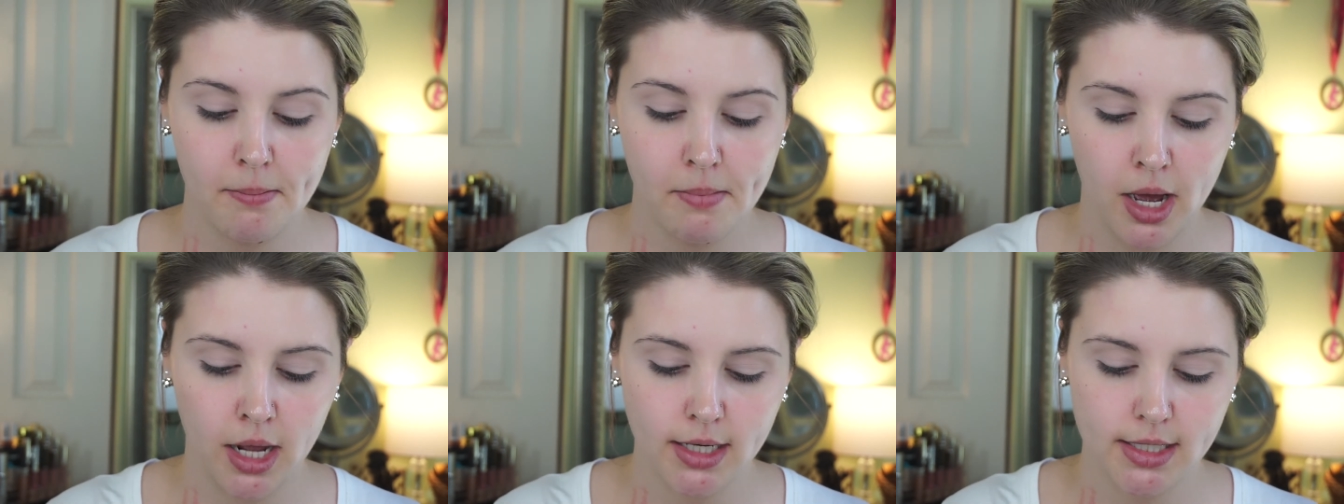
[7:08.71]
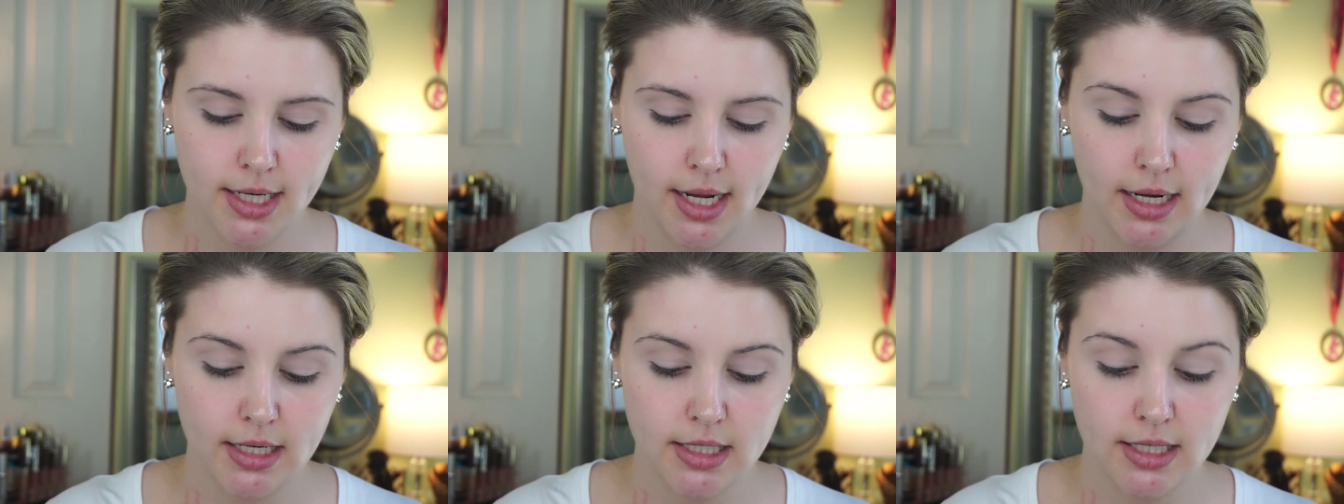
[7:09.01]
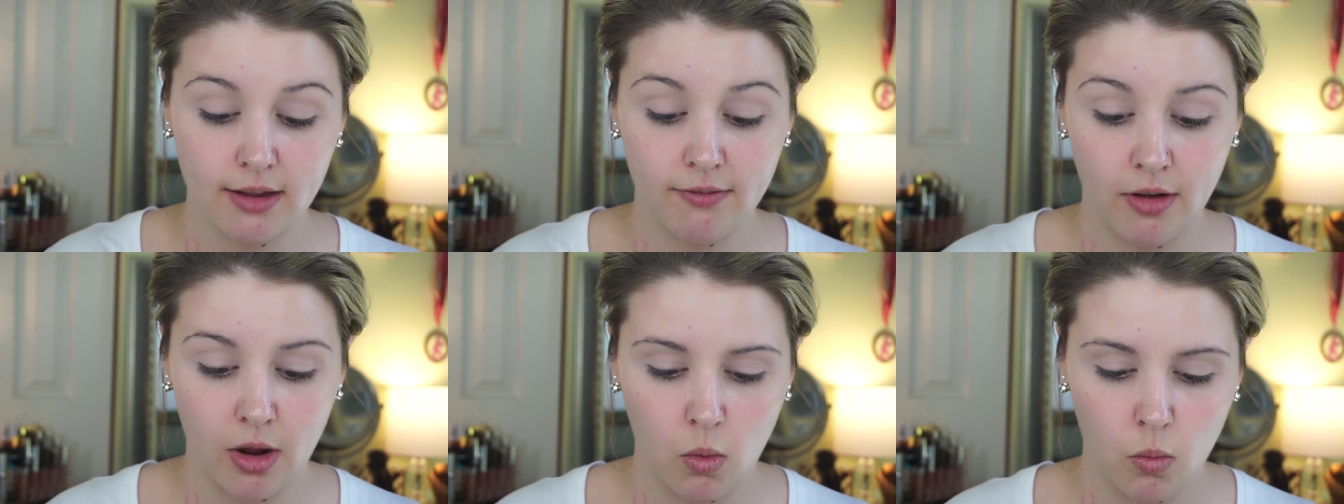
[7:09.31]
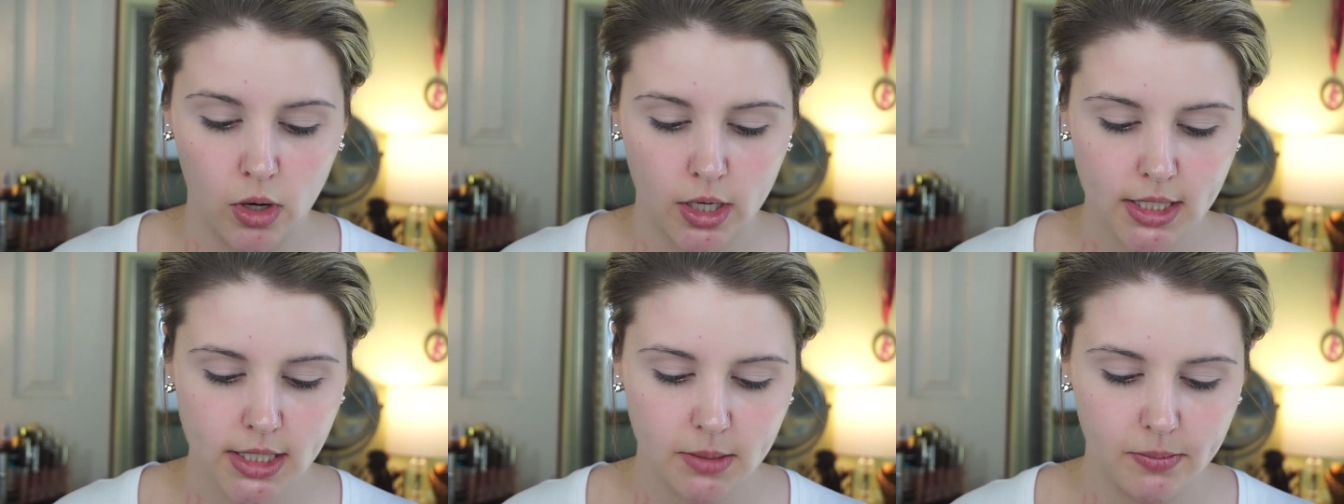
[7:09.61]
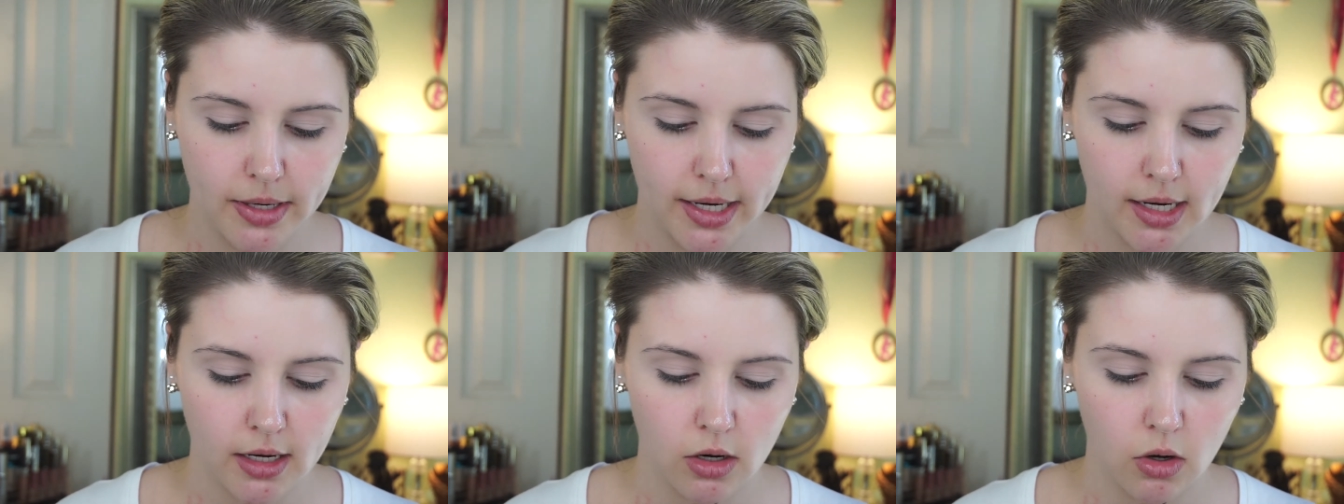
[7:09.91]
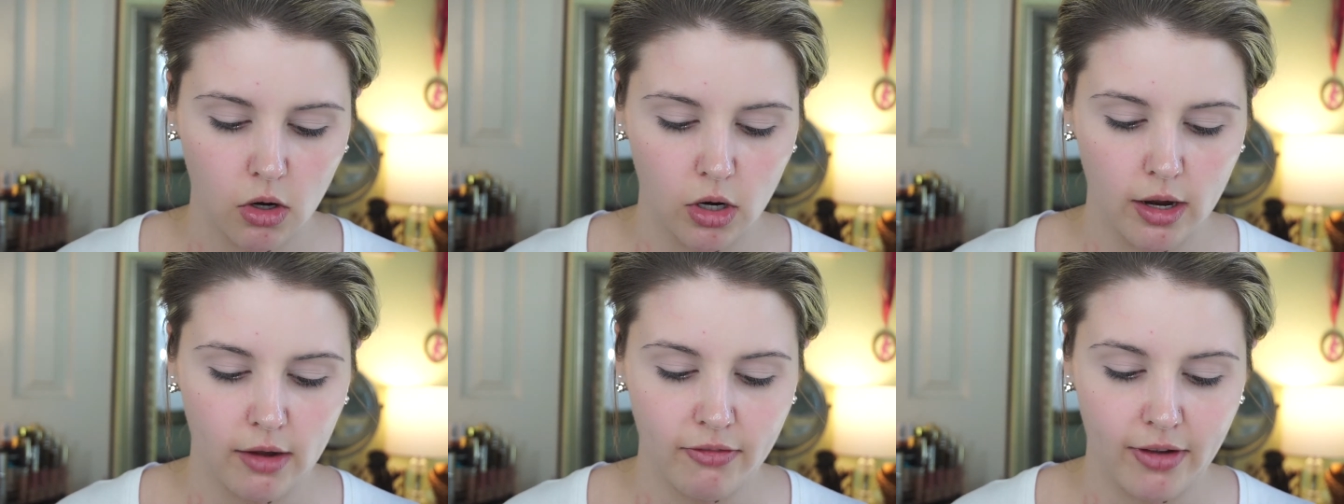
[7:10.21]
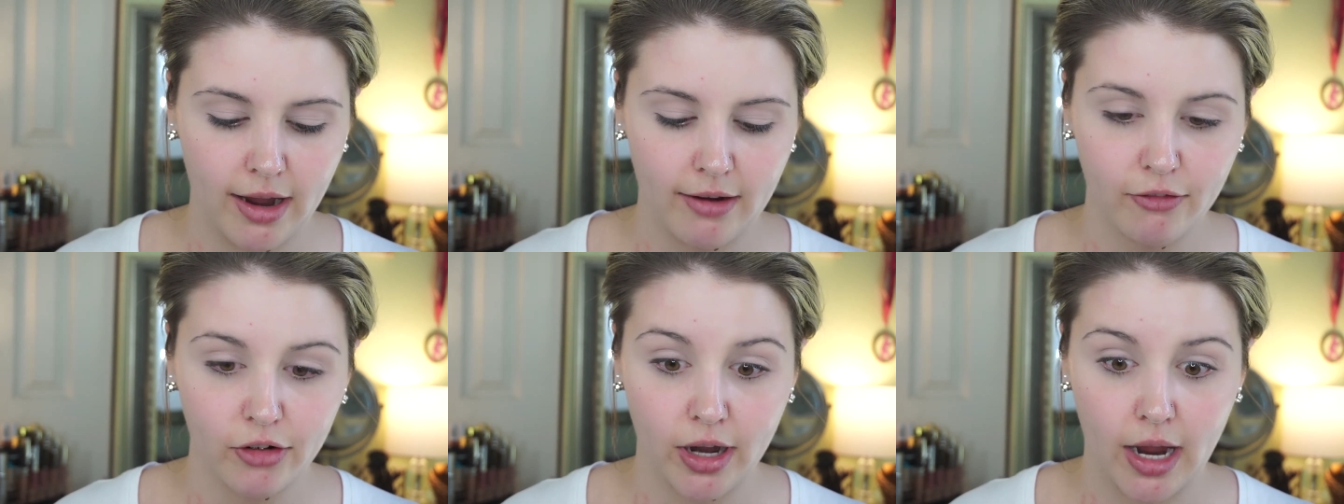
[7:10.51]
monetized if I wanted to be, or if
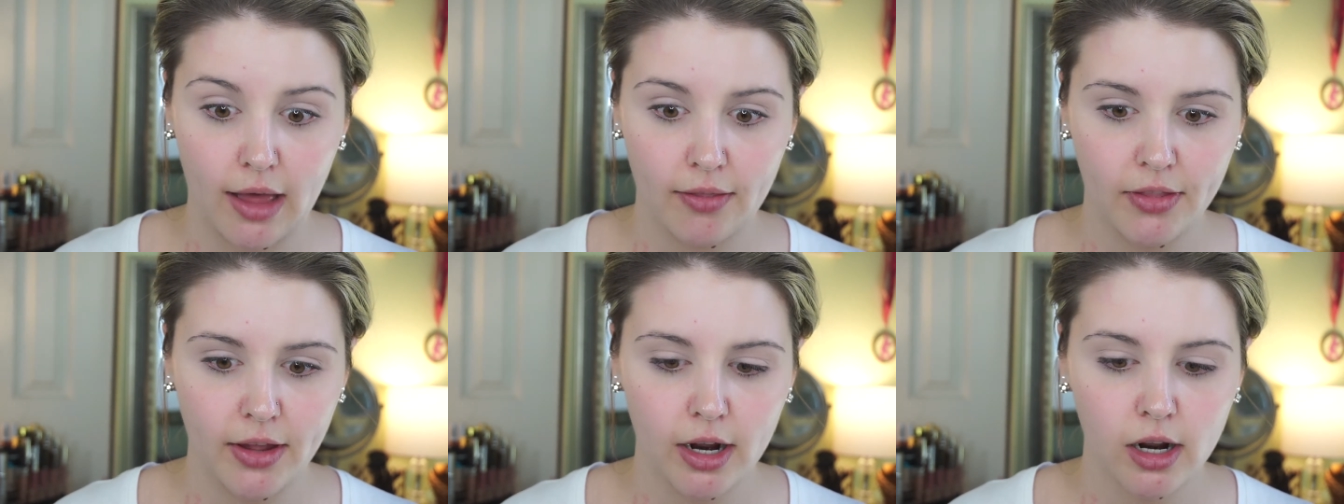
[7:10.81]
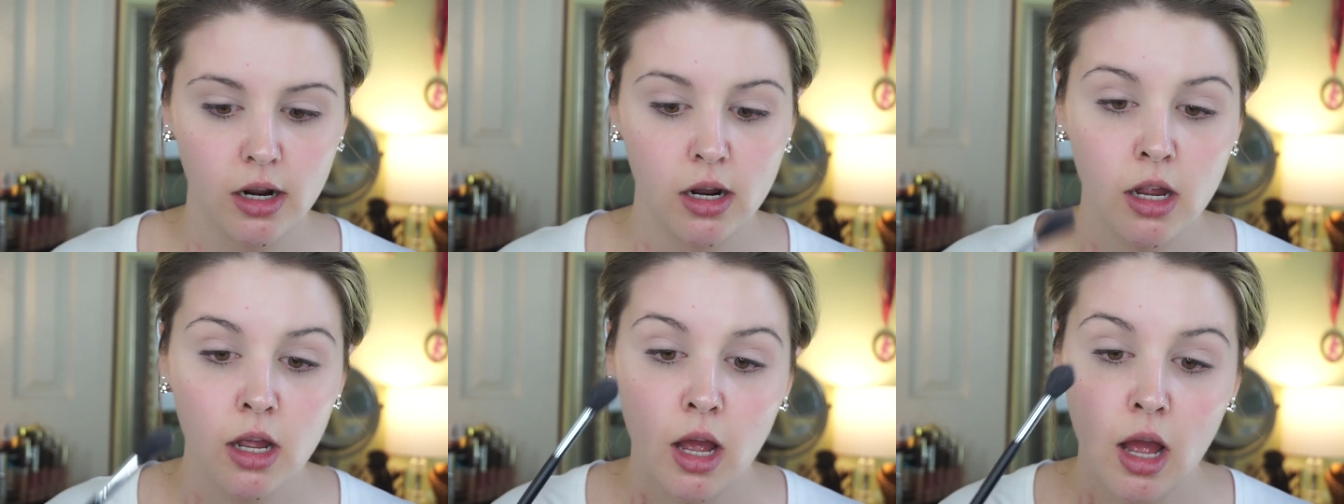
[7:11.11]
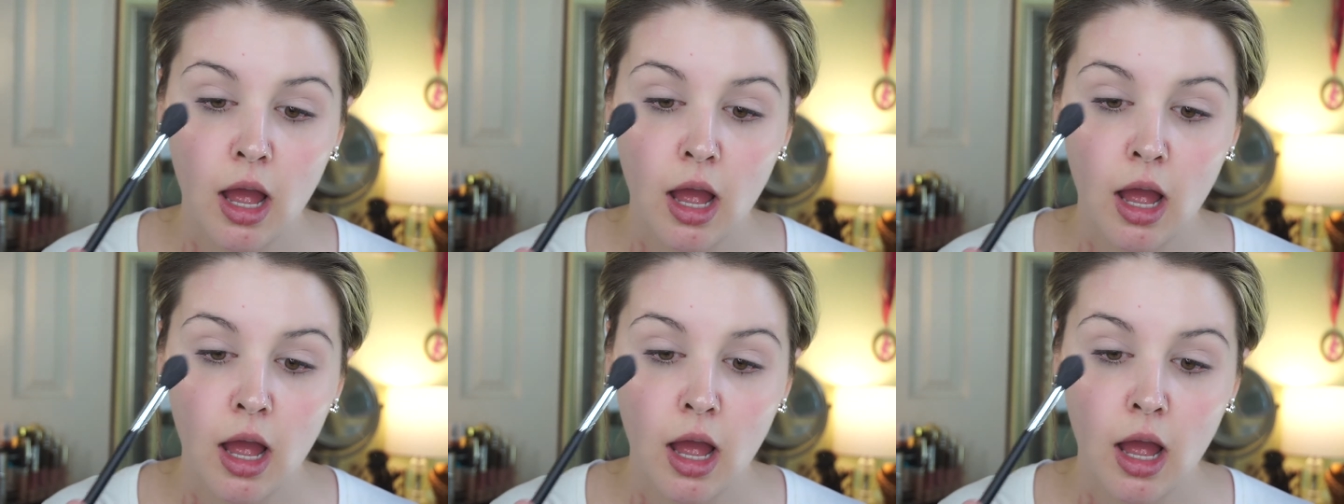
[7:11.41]
I ever got there.